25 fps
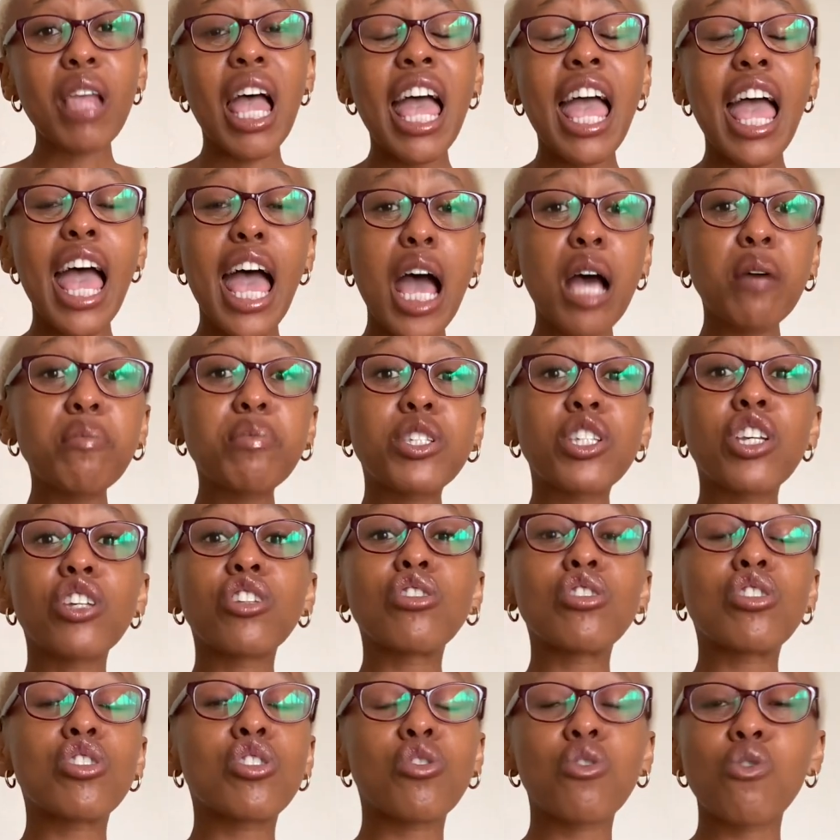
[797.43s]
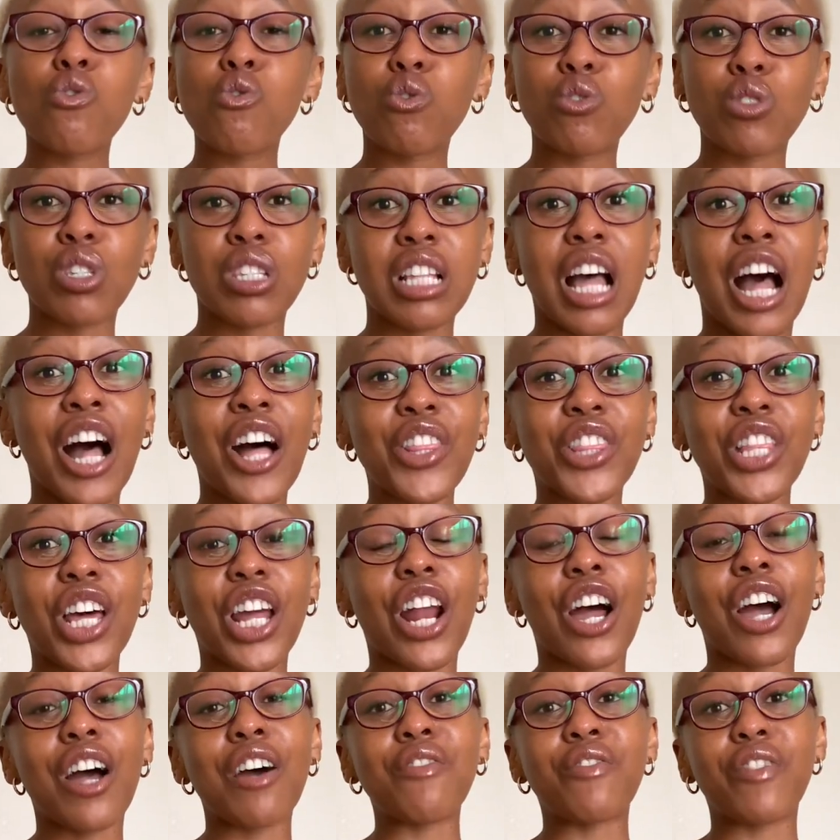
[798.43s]
apps and tools now that
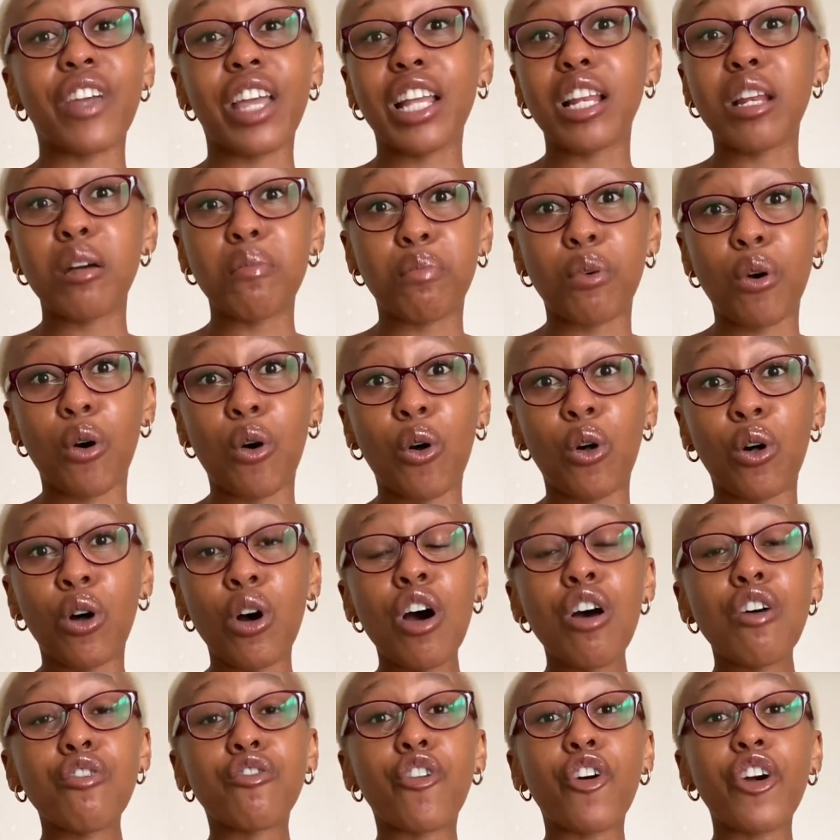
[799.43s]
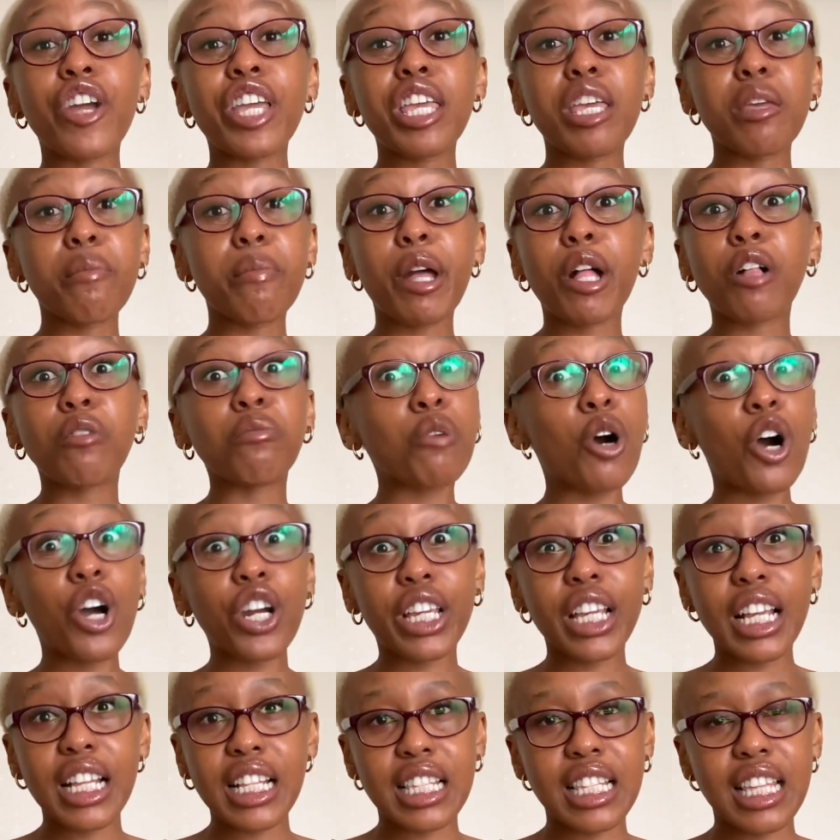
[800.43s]
are available for email
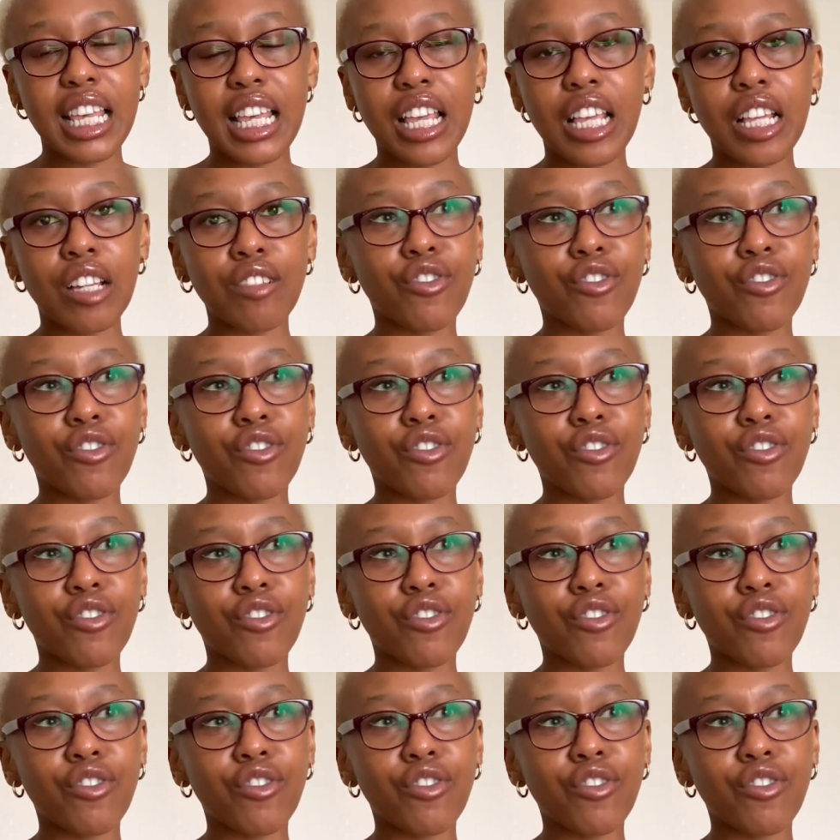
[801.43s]
marketing,